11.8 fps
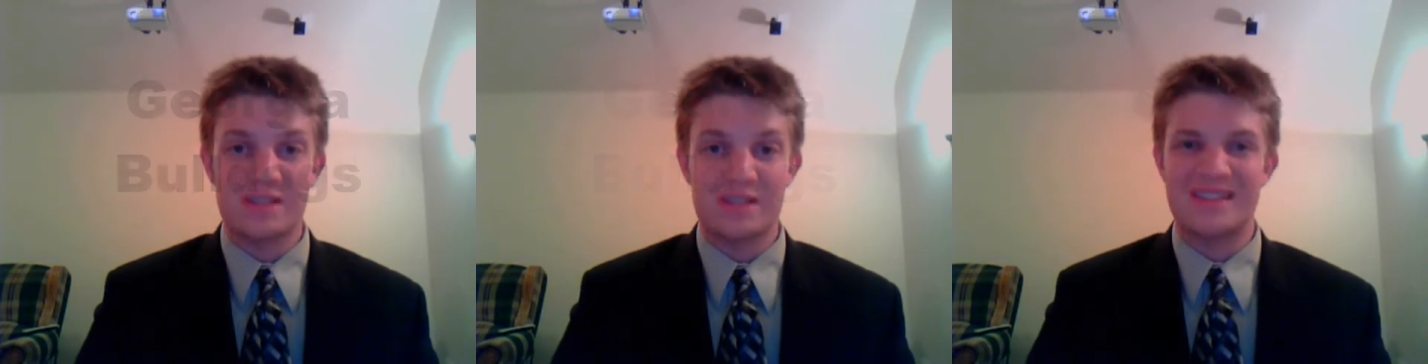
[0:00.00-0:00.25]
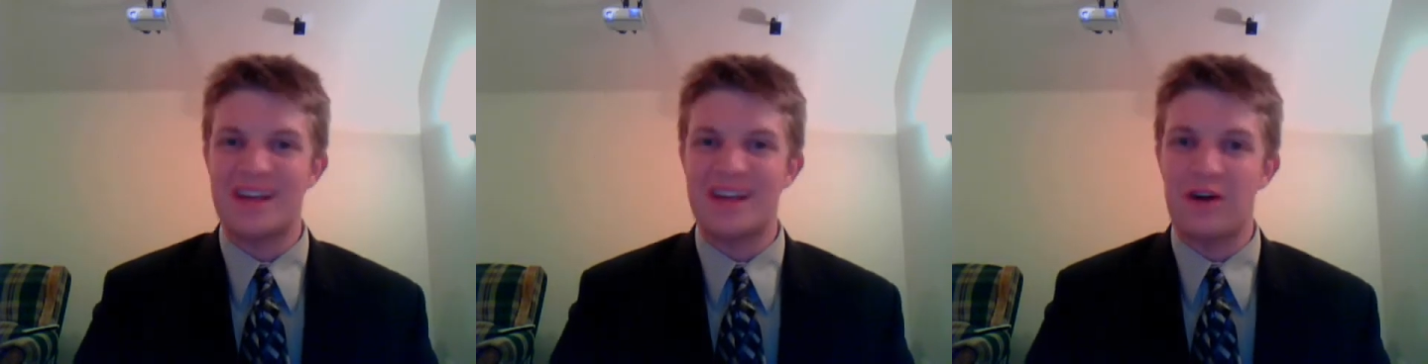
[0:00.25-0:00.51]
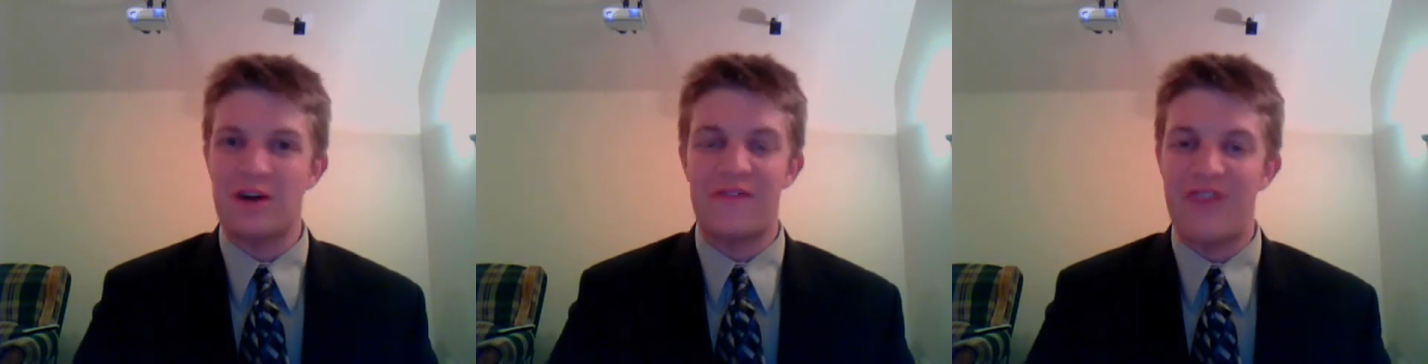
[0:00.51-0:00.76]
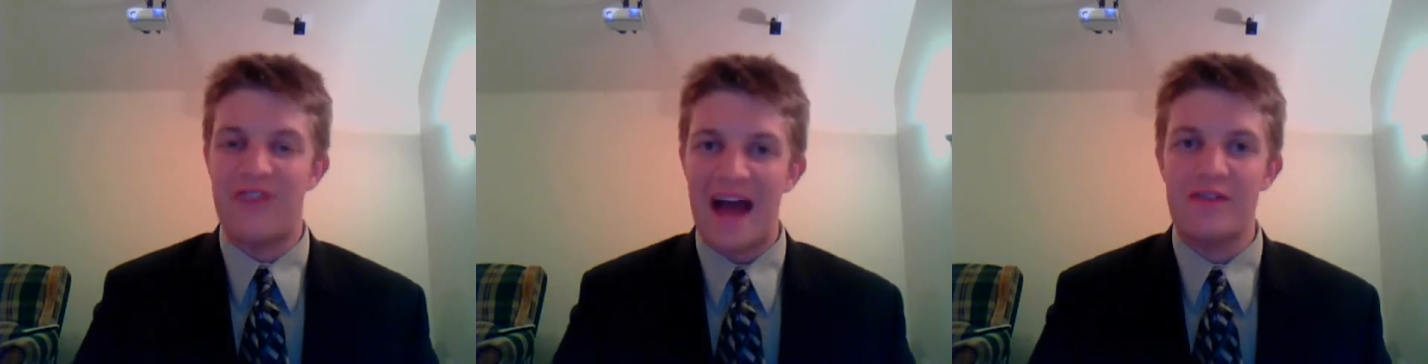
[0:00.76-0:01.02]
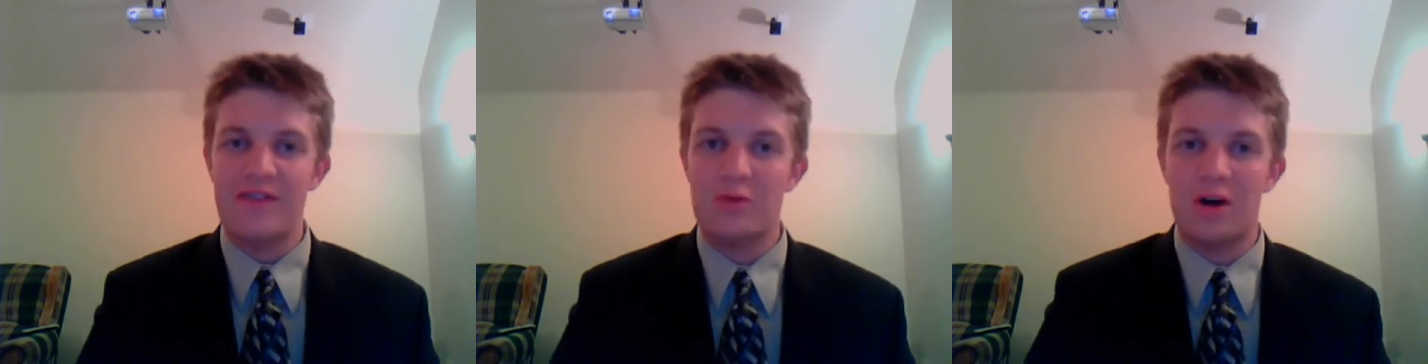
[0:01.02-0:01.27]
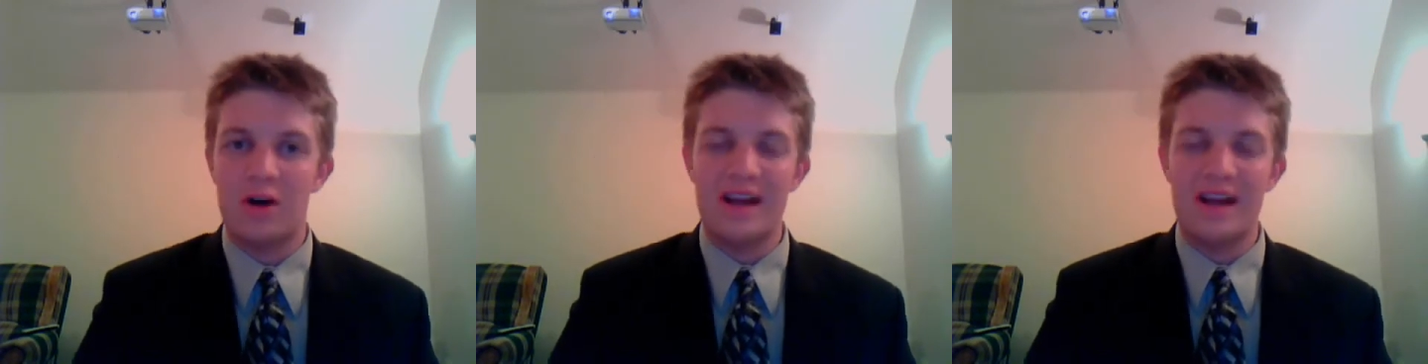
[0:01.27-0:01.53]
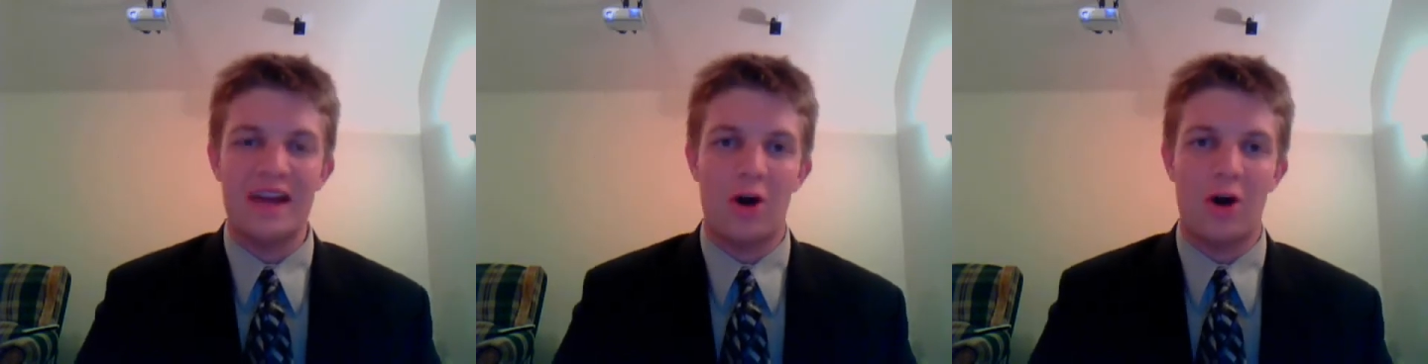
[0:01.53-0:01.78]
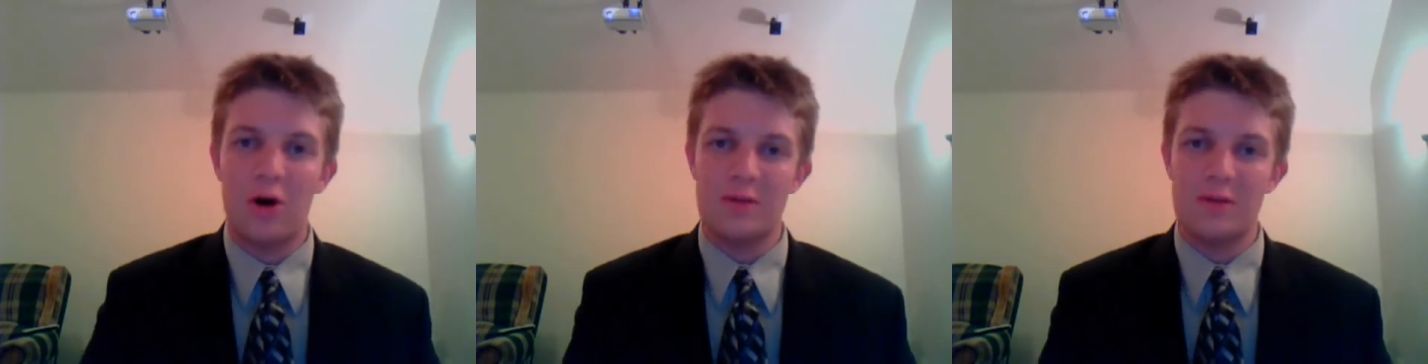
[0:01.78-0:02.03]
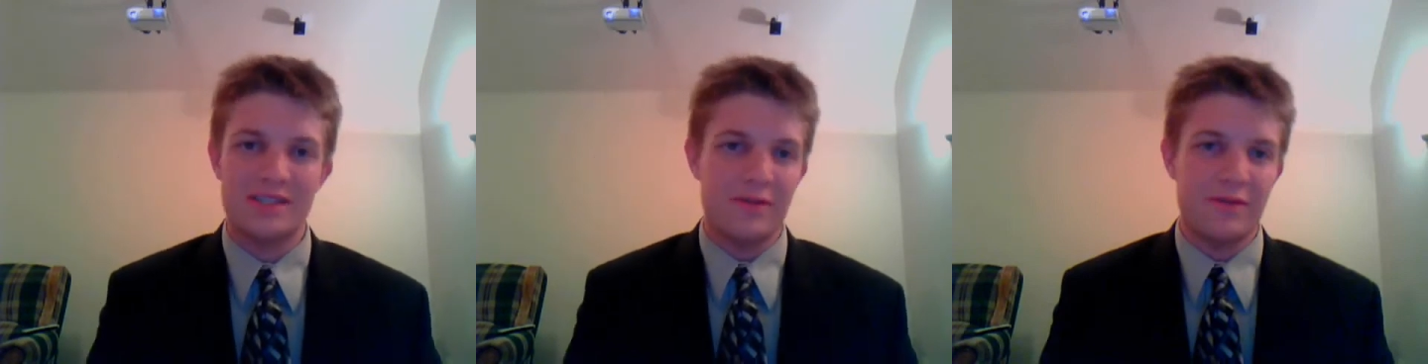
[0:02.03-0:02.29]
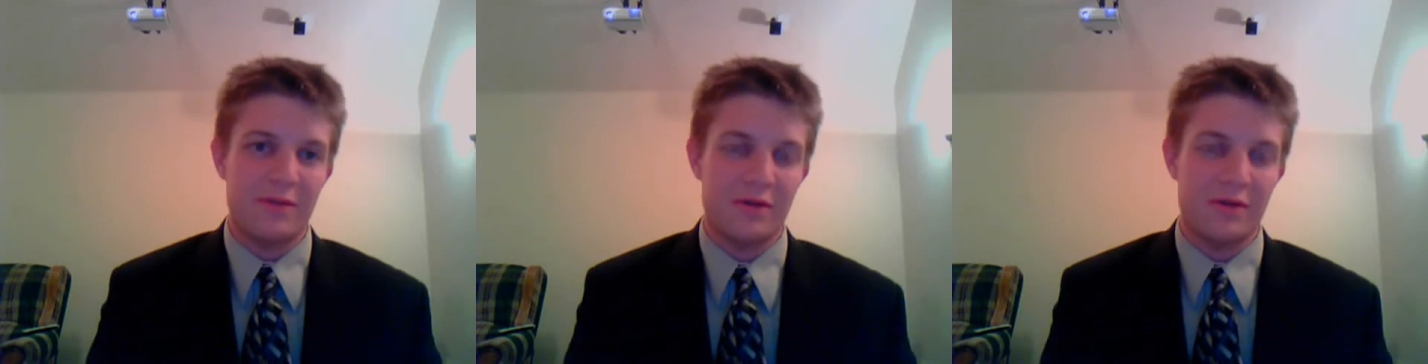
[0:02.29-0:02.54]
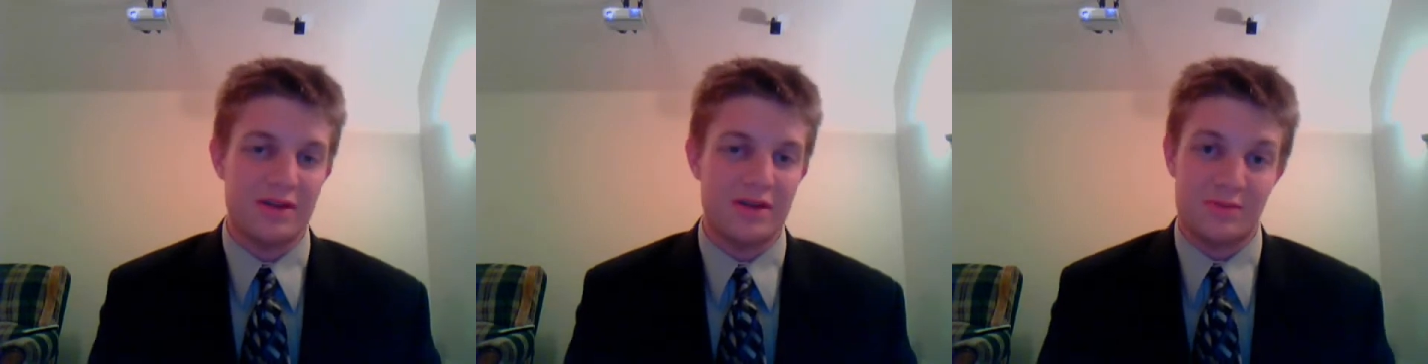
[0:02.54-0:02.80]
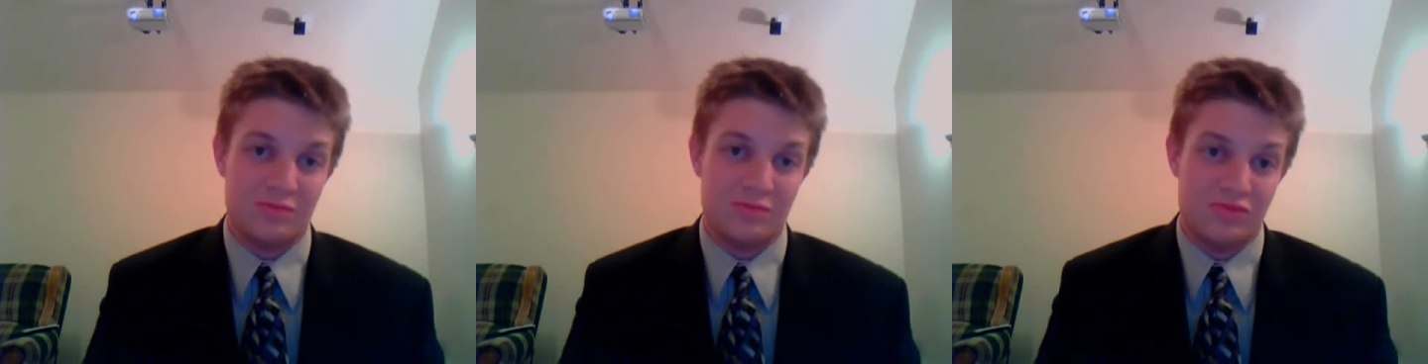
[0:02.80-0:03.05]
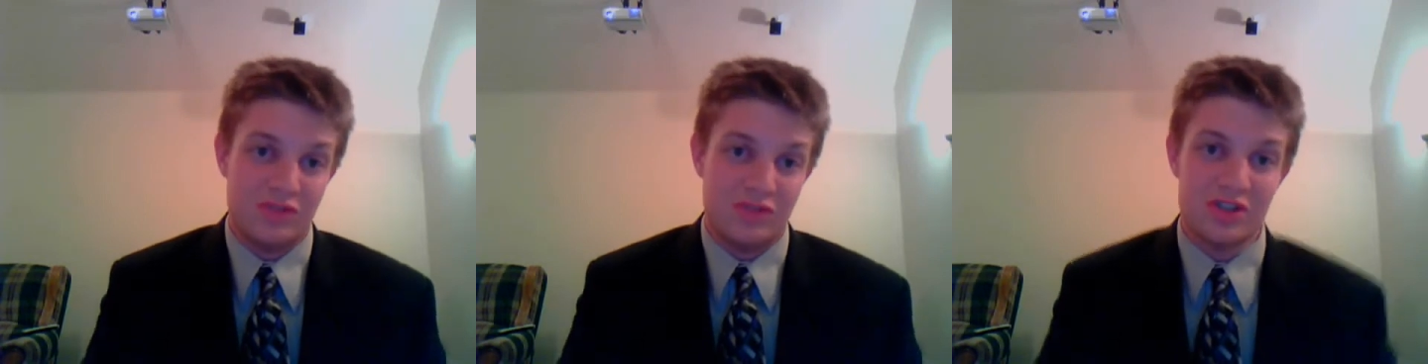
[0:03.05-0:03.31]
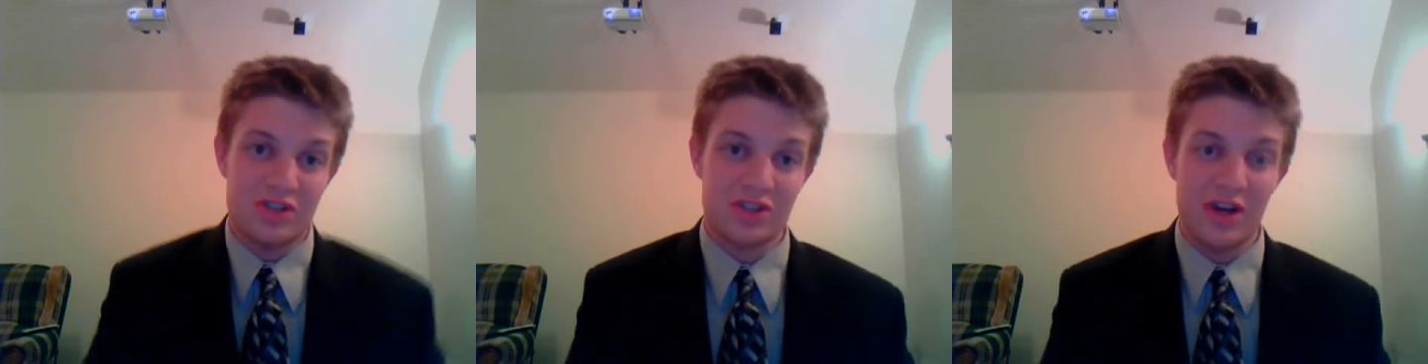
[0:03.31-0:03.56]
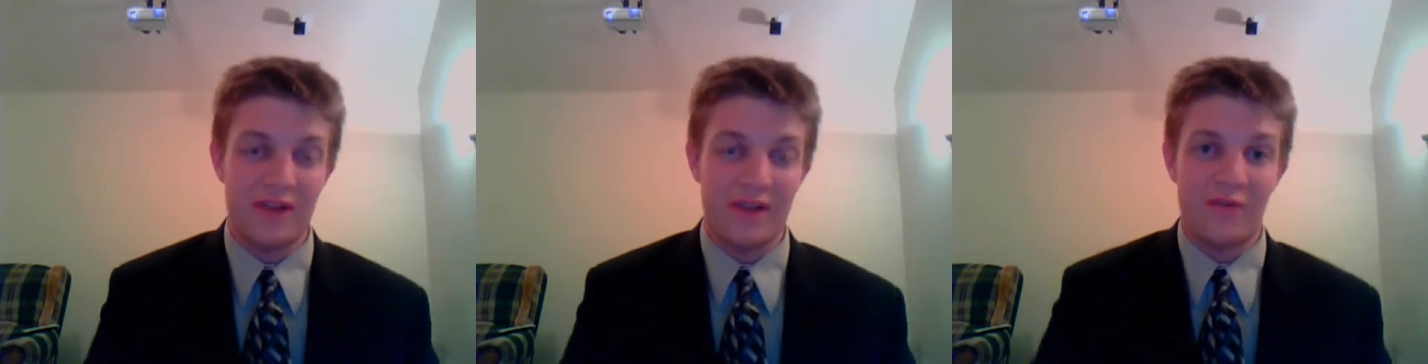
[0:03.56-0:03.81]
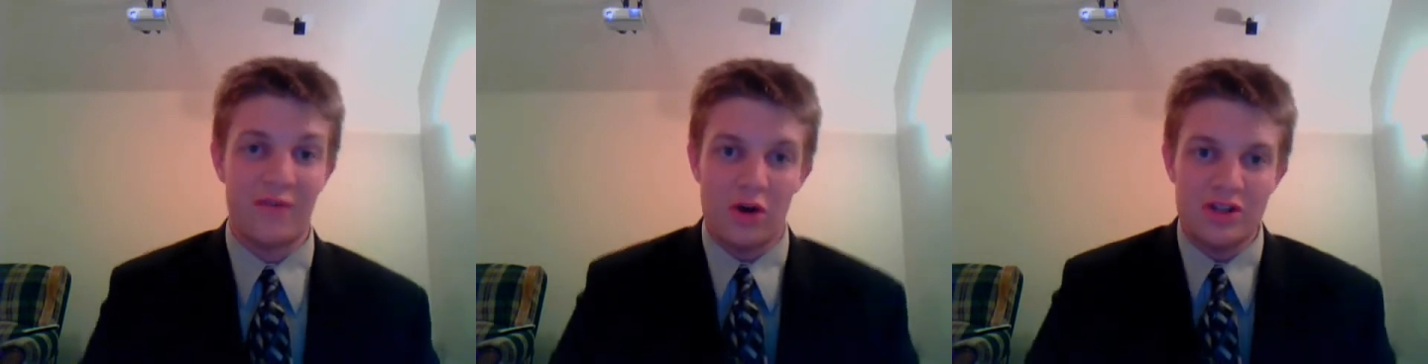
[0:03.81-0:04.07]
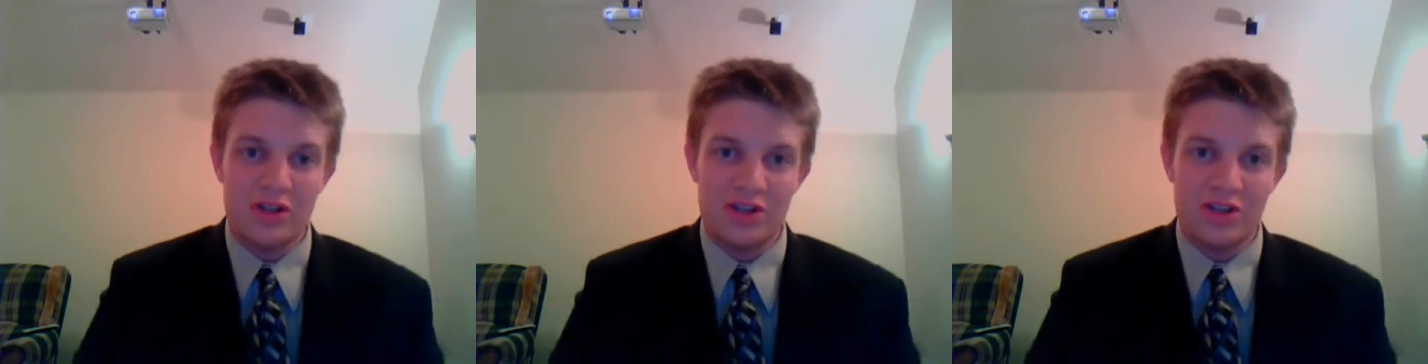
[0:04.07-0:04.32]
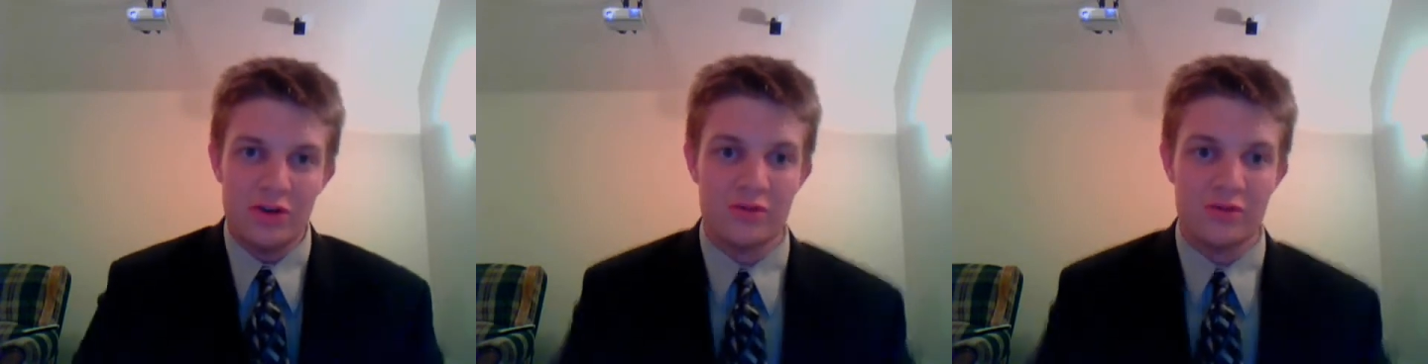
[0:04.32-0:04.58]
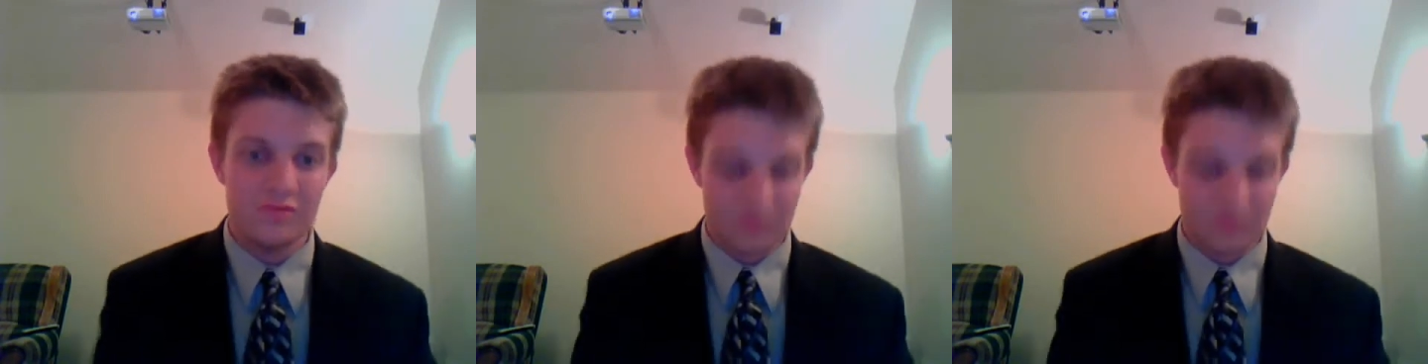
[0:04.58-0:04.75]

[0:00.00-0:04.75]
a stellar 5-1, and home was even just as good, 4-2.